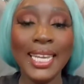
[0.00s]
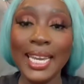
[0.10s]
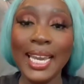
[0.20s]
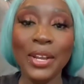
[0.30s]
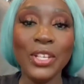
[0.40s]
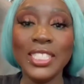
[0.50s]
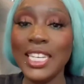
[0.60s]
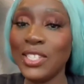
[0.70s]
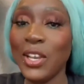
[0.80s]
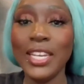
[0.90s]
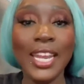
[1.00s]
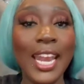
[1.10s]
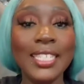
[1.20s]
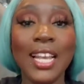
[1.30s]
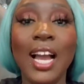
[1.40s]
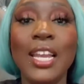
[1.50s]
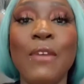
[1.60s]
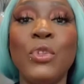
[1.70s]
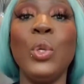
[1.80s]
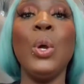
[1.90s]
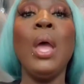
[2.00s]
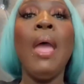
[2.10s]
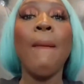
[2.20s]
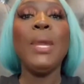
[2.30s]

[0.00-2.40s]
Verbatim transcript: Yeah, I just decide there. That's all you have to do.